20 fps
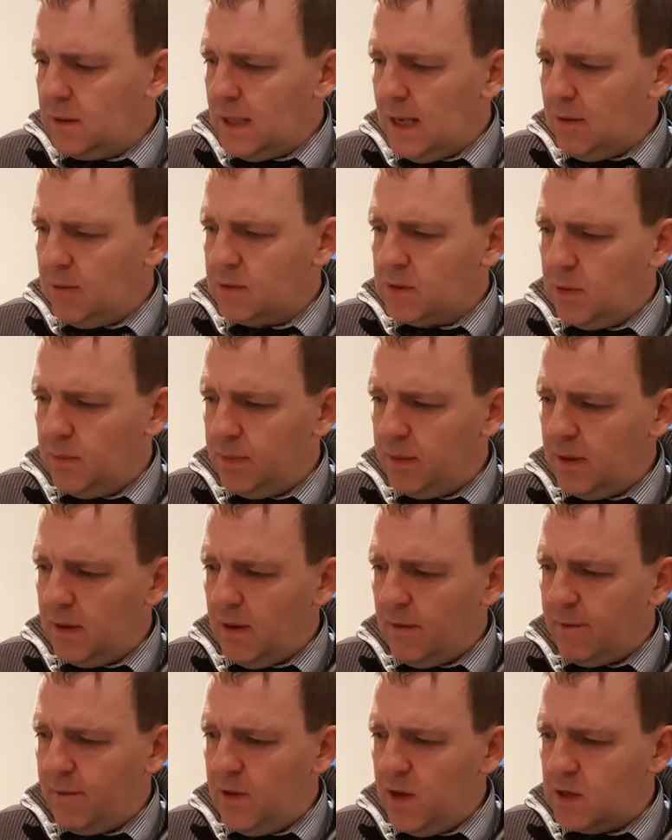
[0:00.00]

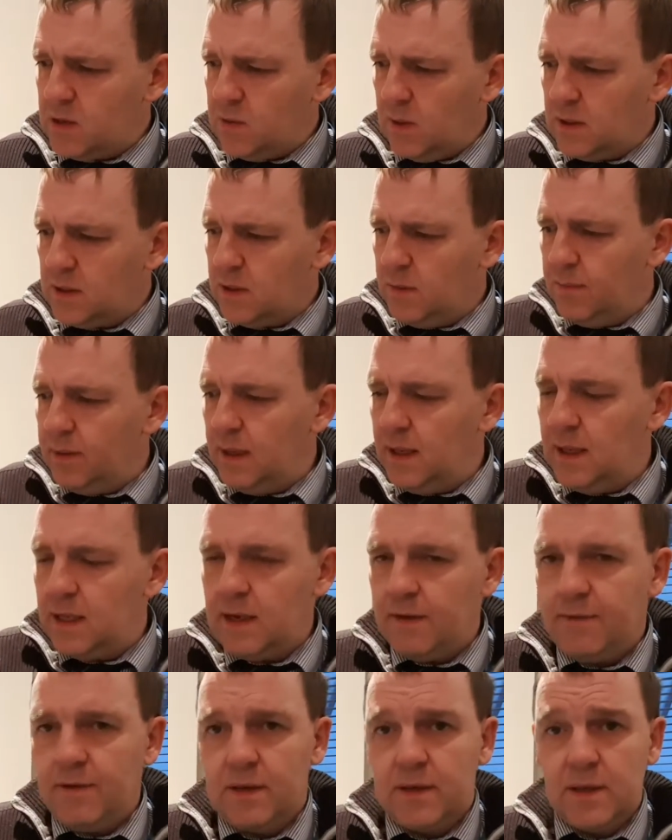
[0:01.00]
That first one is completely
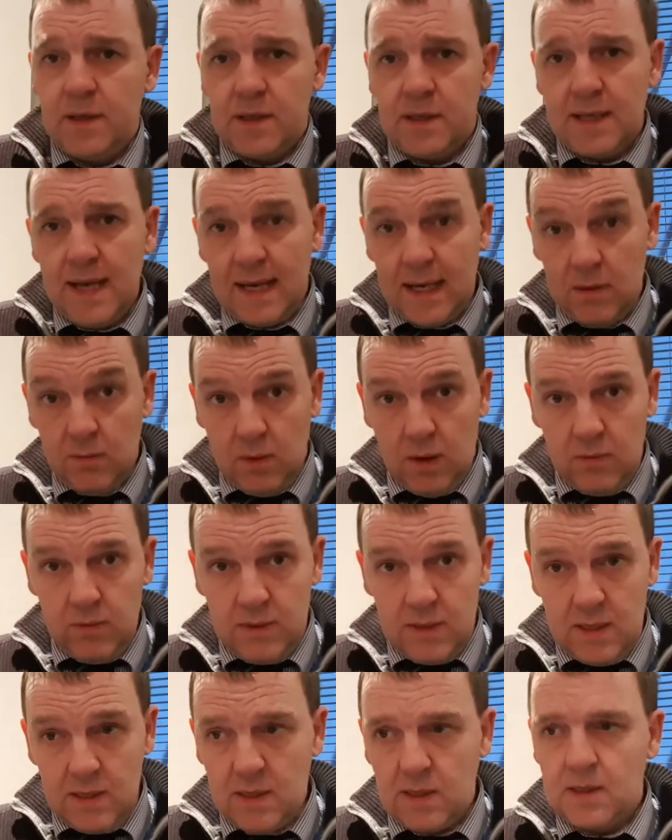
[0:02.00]
different to the second one,
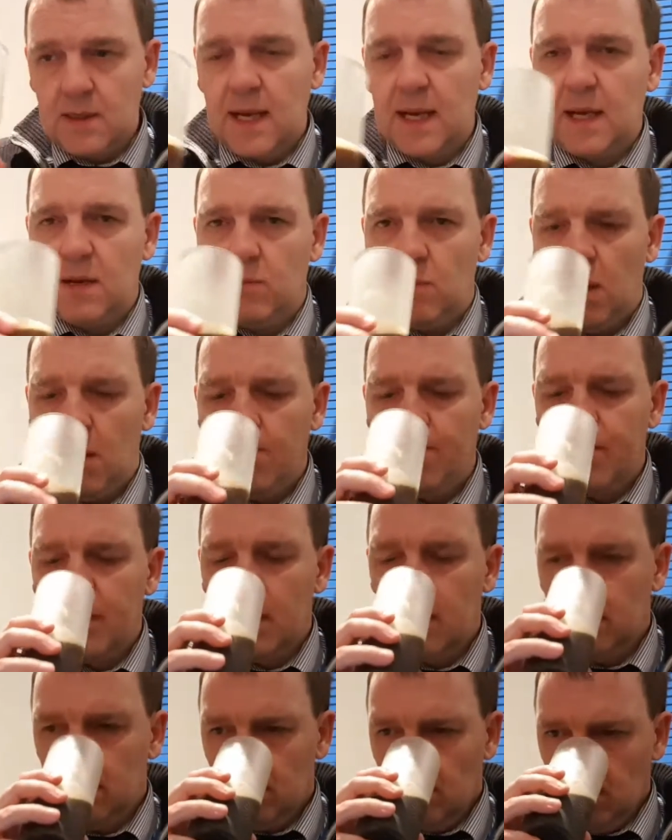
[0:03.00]
which is the second one.
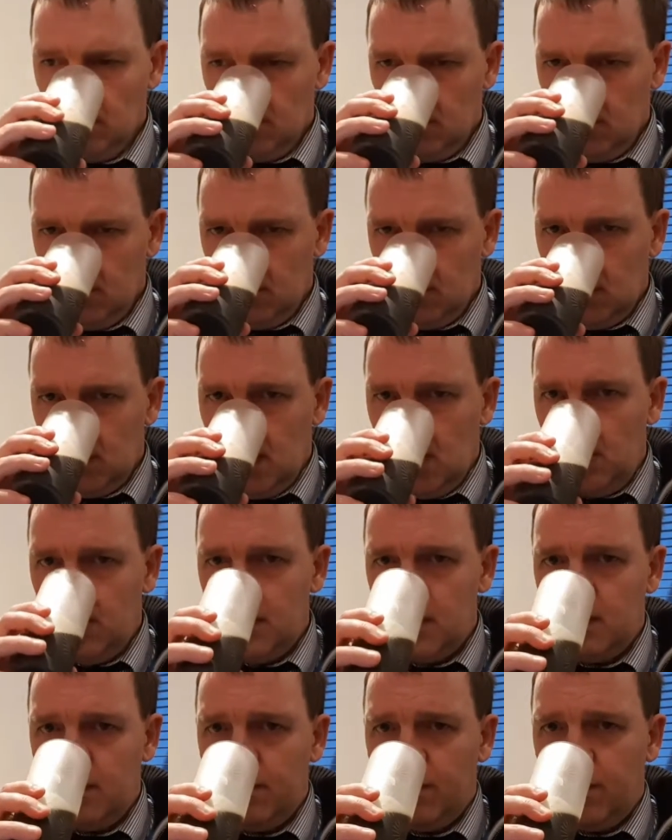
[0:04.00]

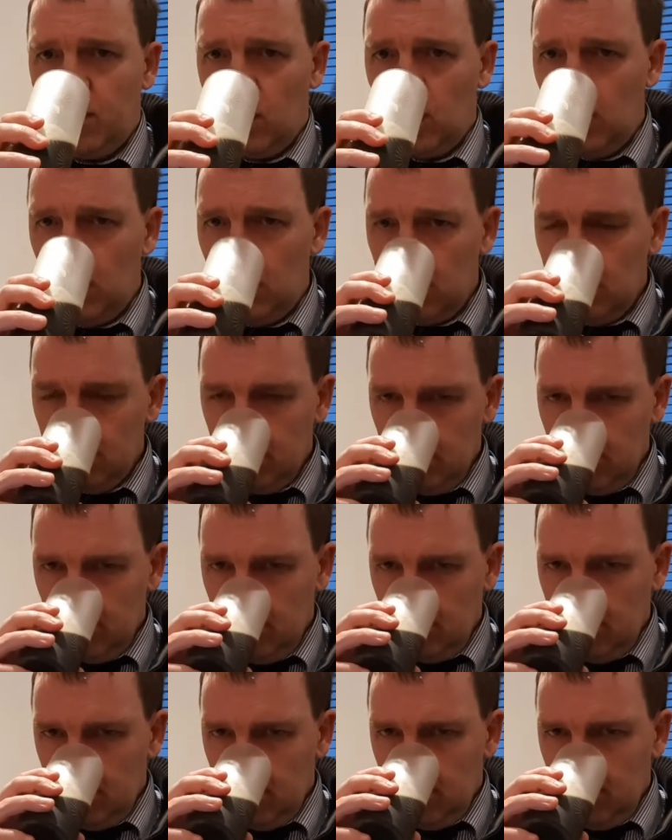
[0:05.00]
Odinson 4
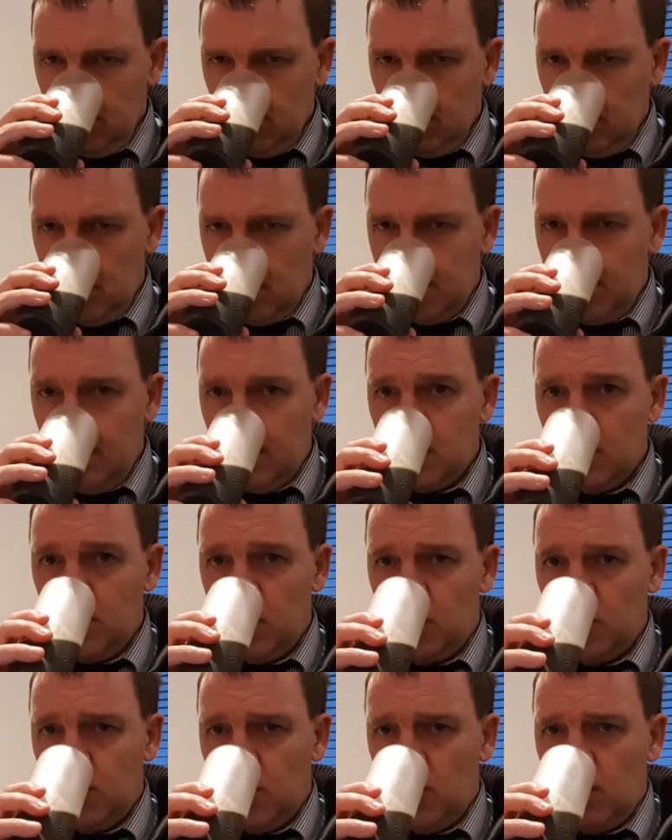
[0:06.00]
smells
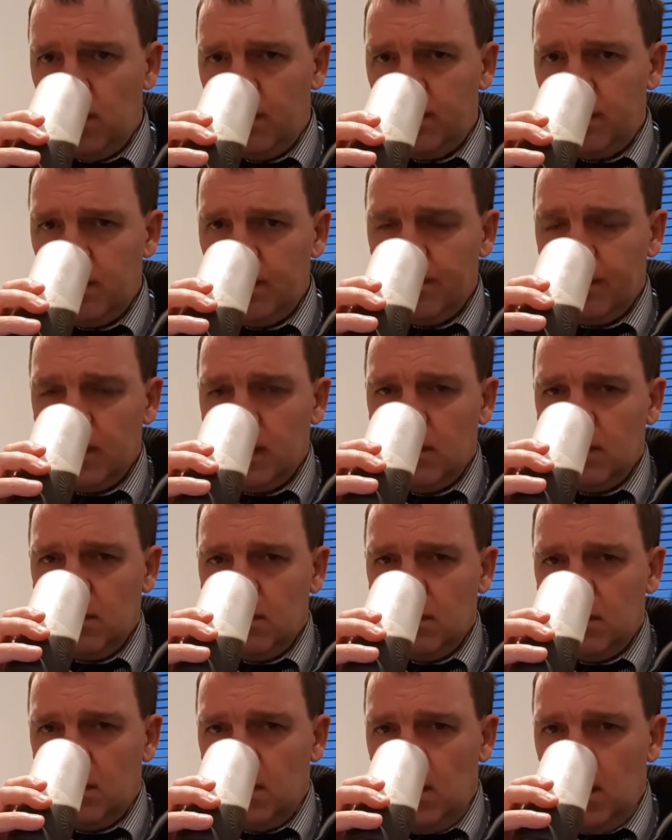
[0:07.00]
much more of
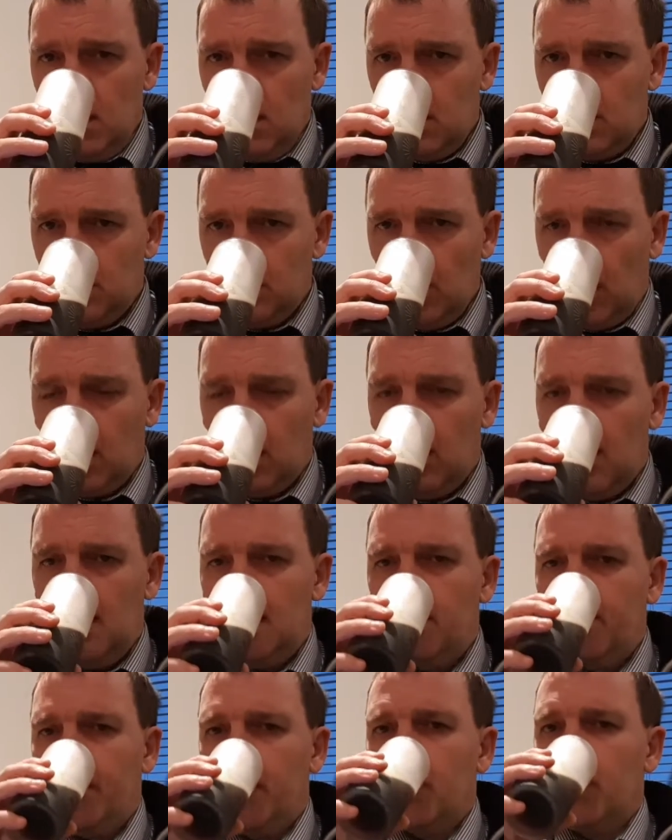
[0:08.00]
chocolate,